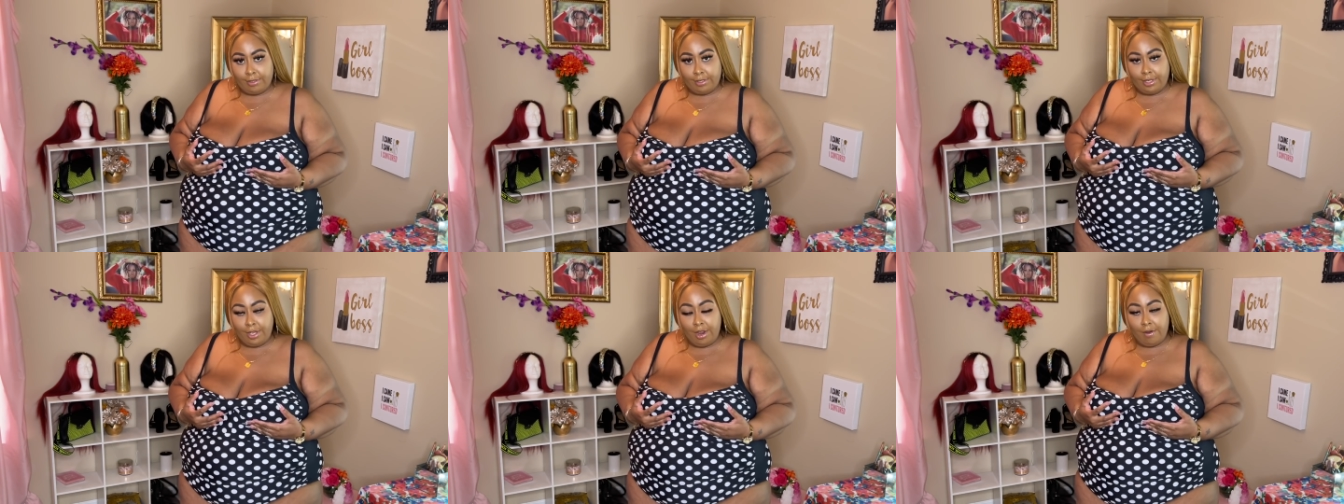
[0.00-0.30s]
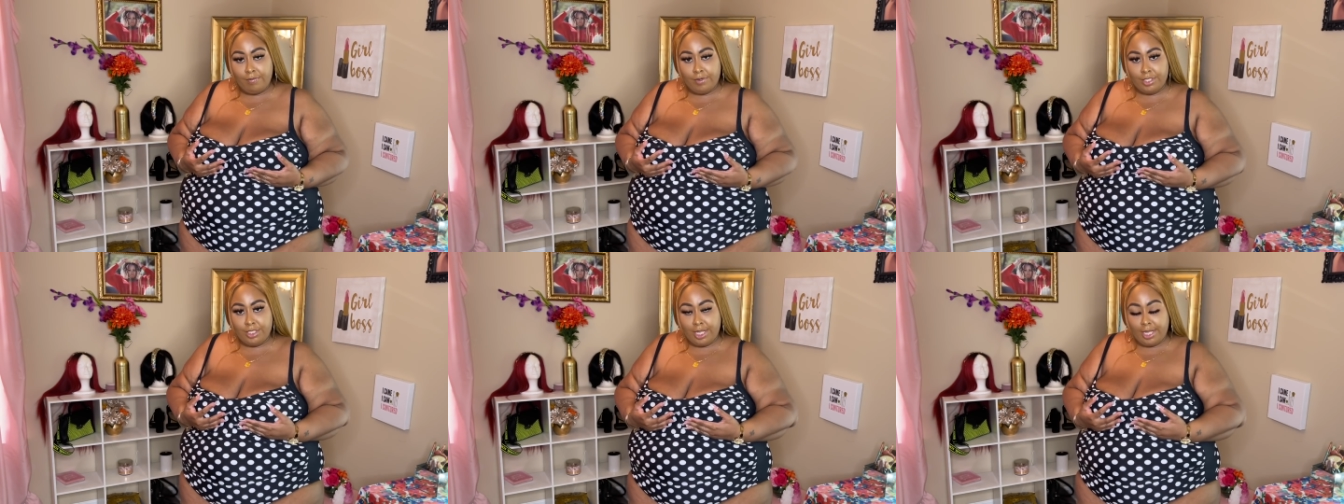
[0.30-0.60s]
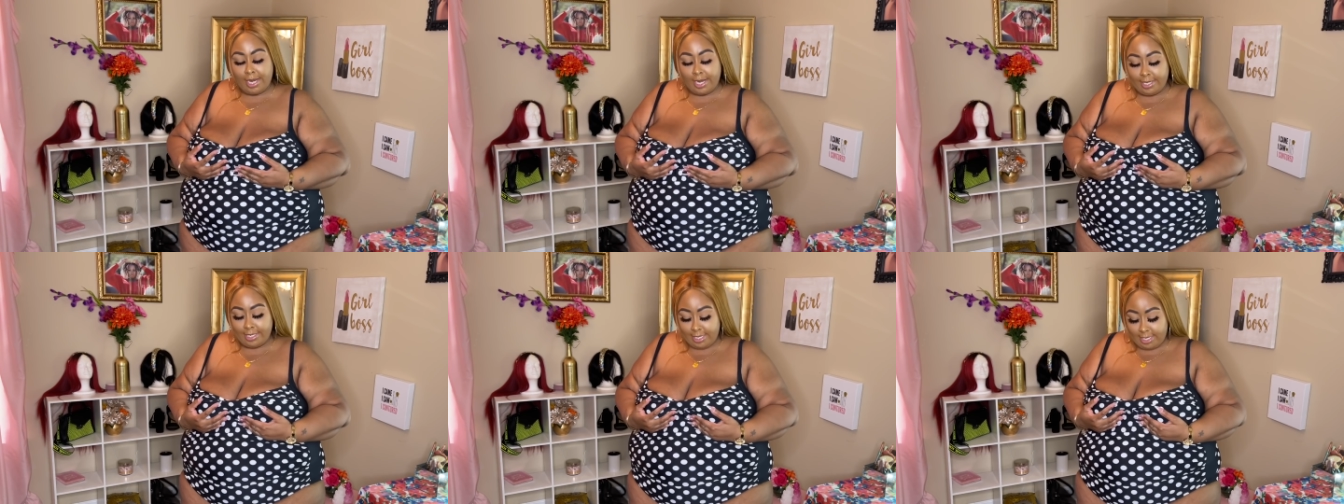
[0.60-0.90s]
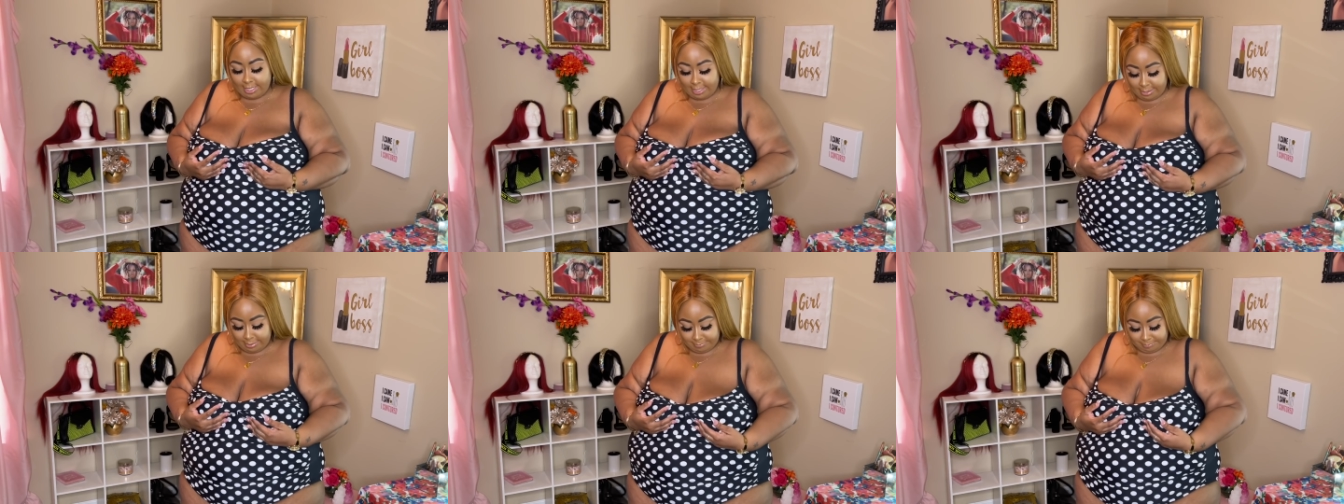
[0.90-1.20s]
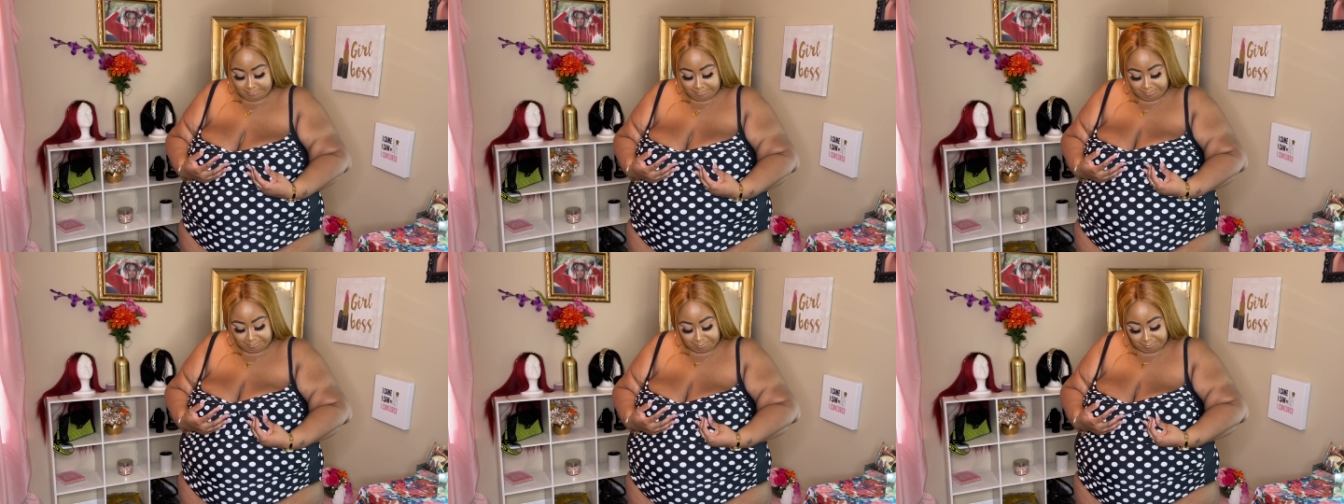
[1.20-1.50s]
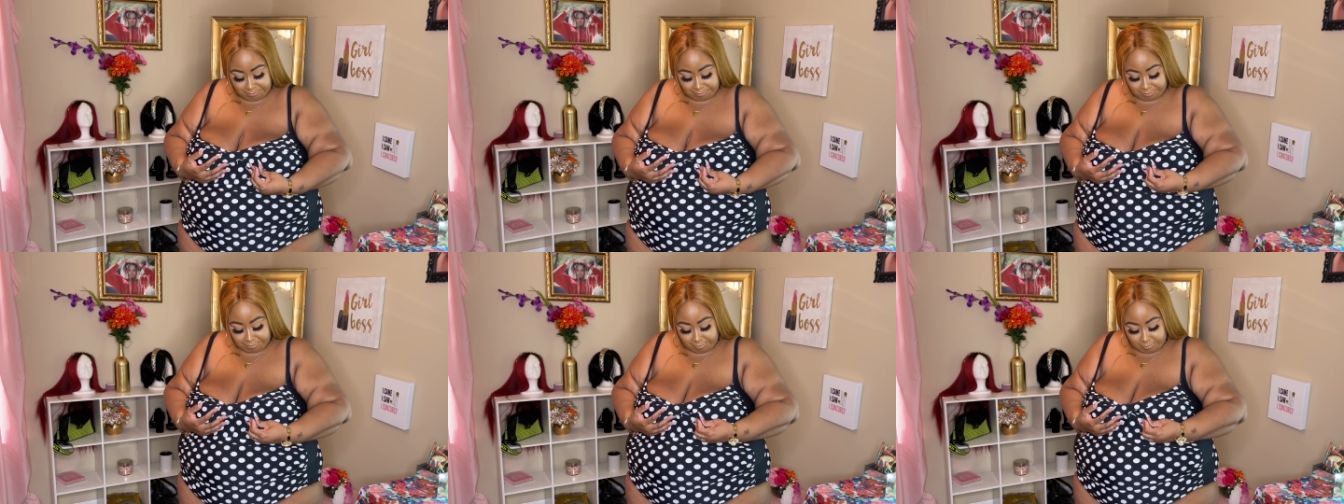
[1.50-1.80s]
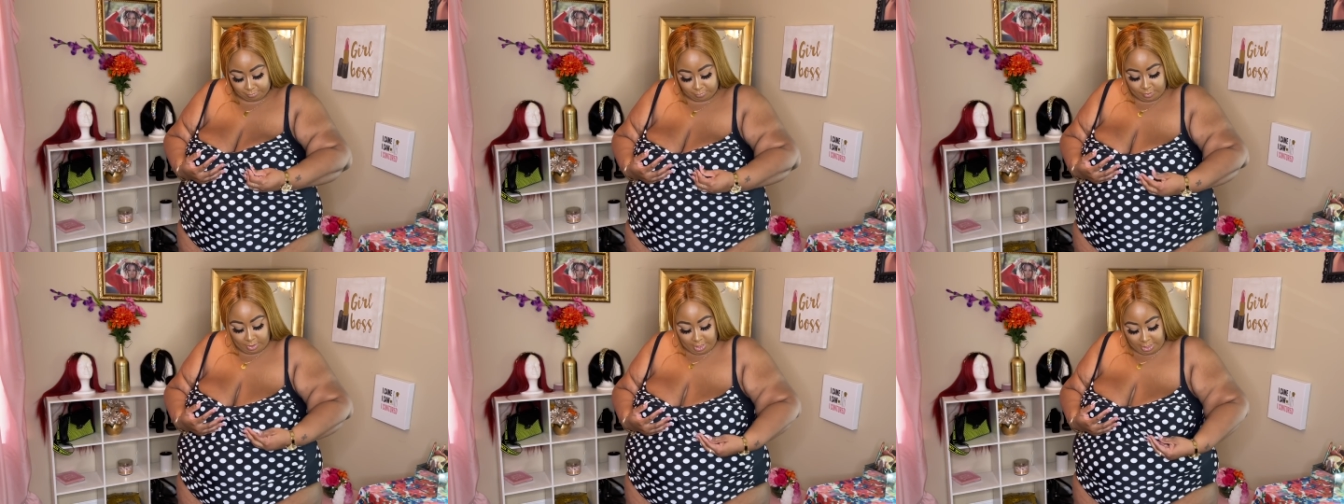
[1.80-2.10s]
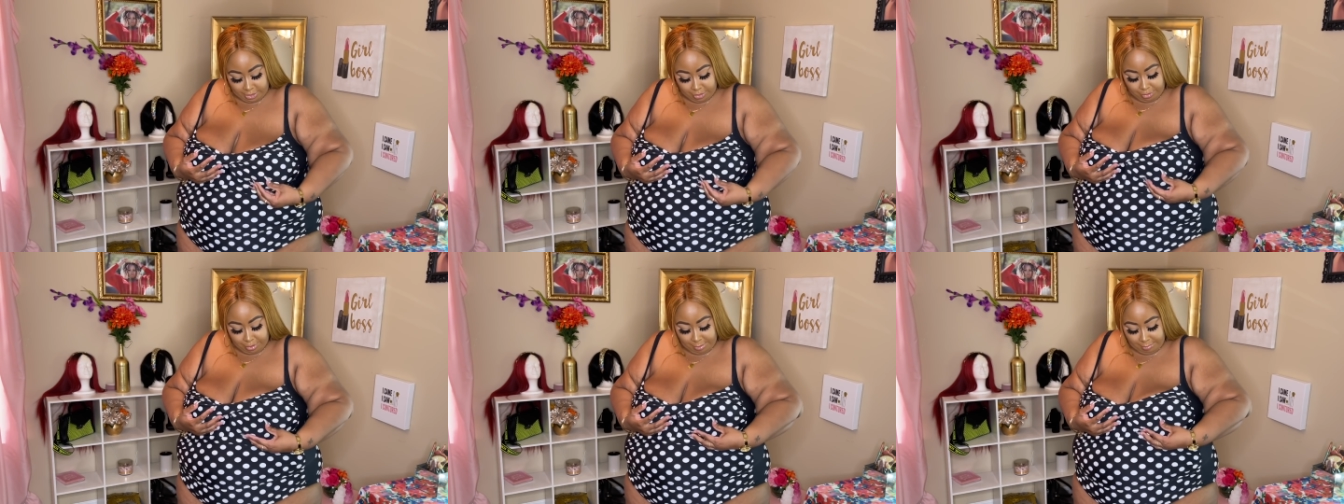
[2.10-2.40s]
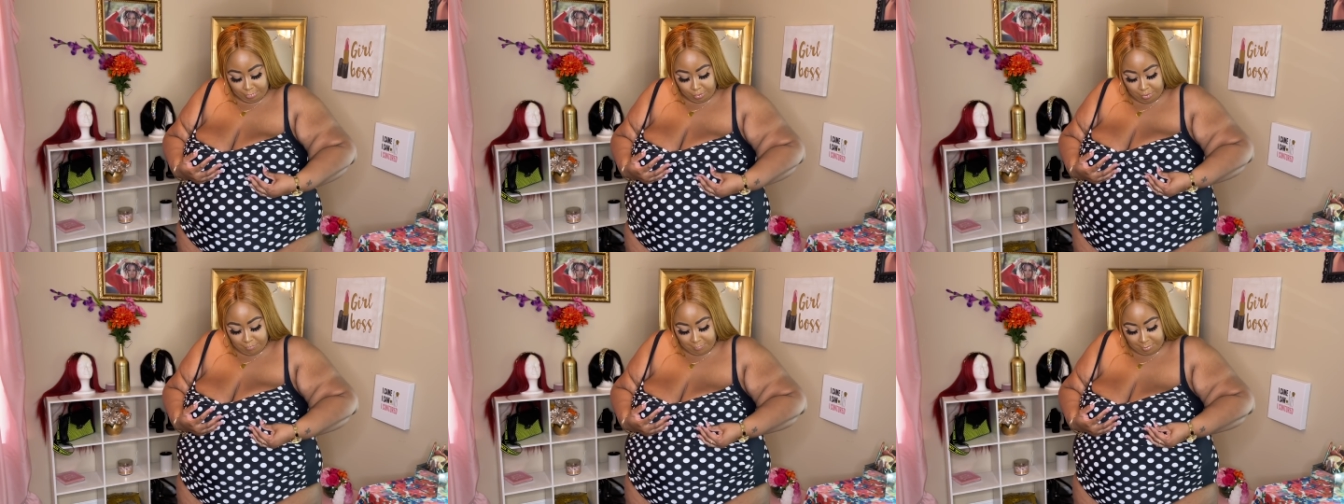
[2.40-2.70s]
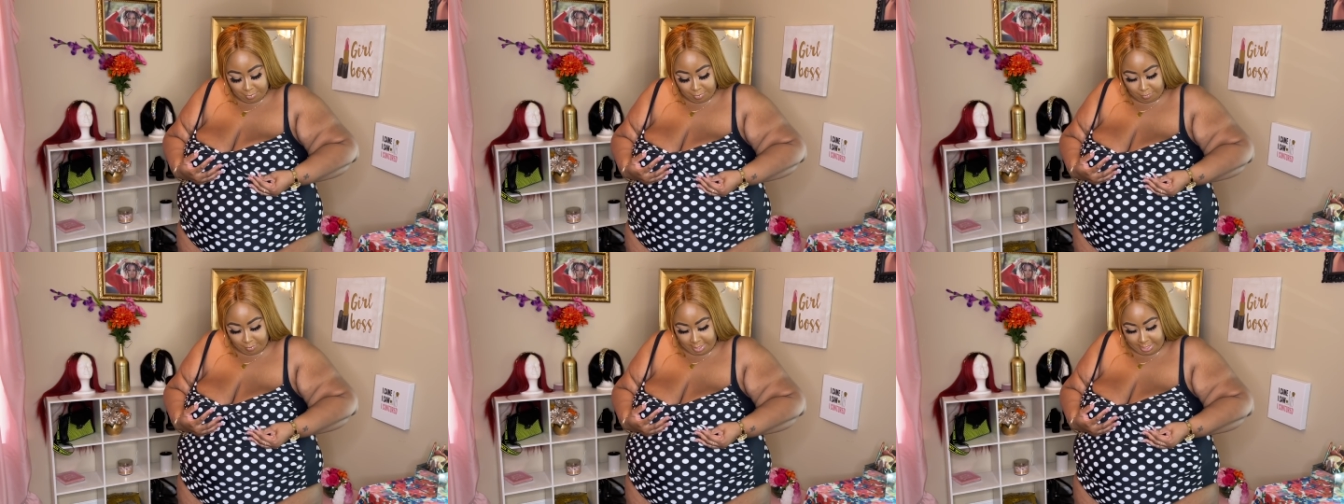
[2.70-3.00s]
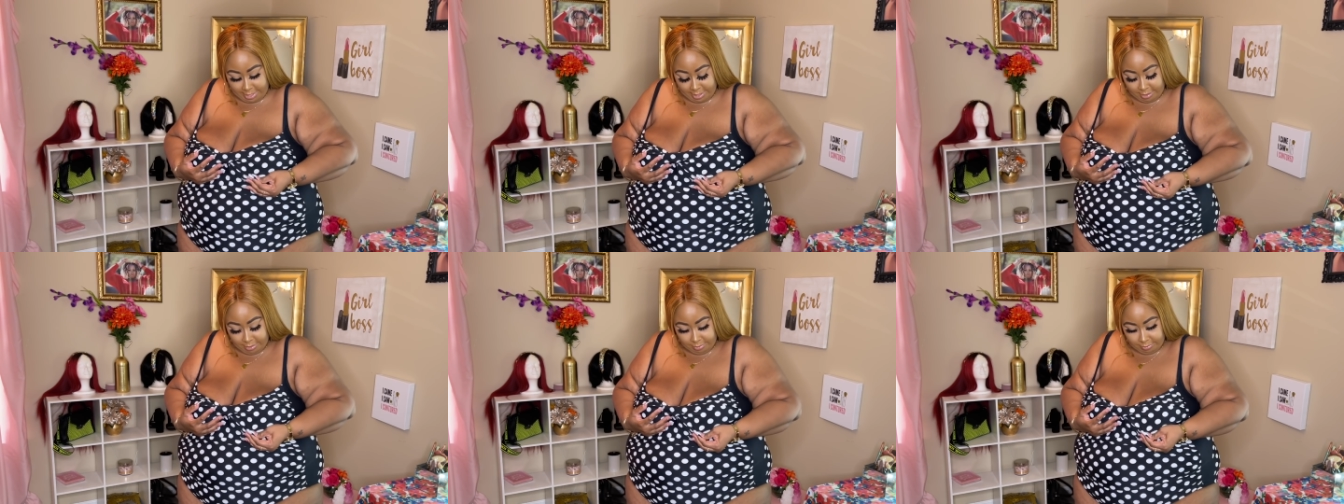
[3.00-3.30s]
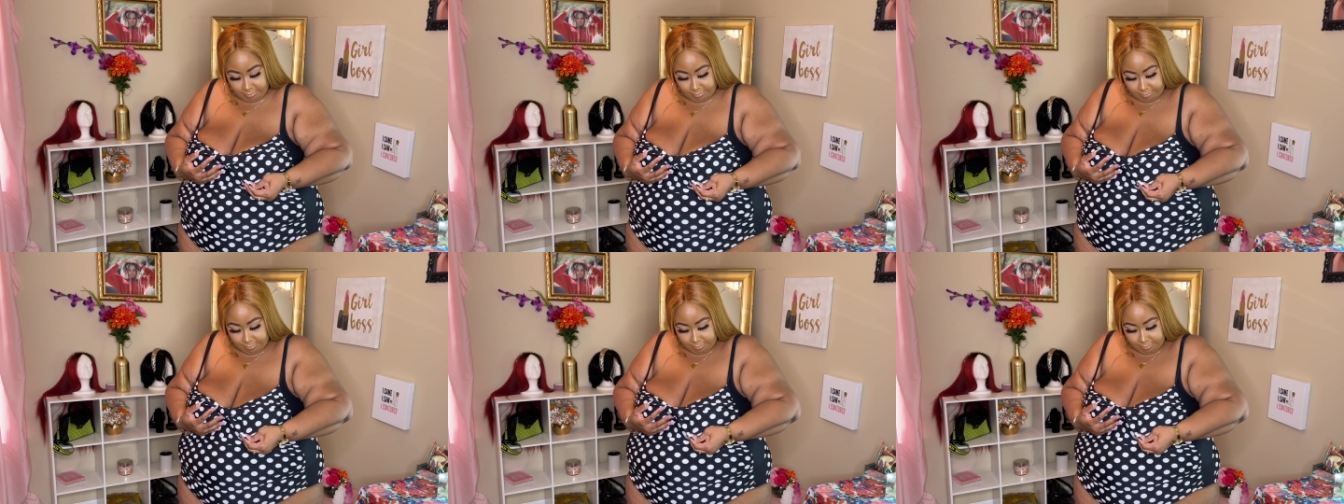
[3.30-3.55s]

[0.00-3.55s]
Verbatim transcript: coverage that I need. And you can move them around